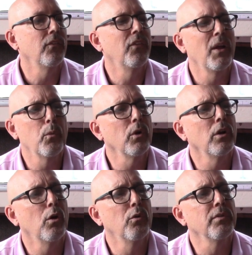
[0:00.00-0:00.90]
they
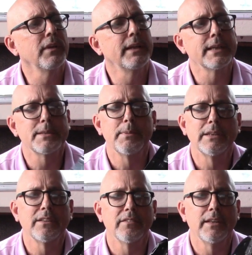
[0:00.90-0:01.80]
weren't overly
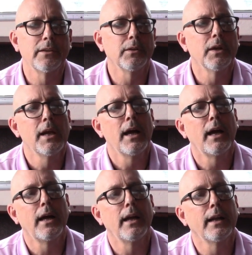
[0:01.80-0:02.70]
expensive either,
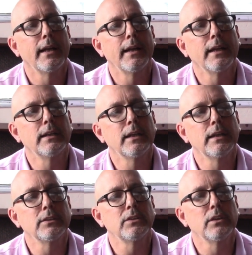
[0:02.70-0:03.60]
and it
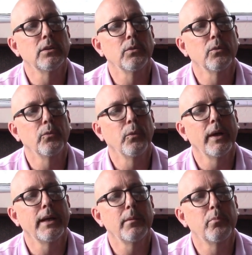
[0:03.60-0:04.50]
does the
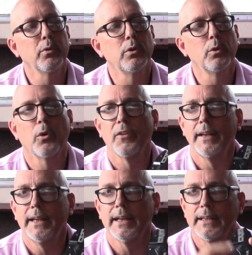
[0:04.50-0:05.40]
red, blue, or the
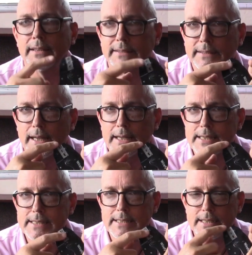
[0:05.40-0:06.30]
yellow
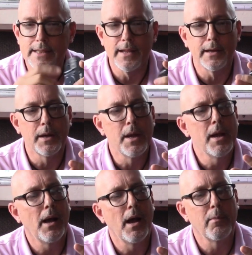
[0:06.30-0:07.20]
side in there,
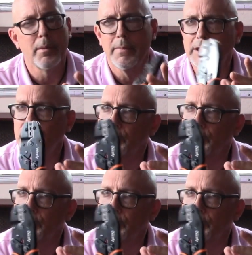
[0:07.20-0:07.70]
but make sure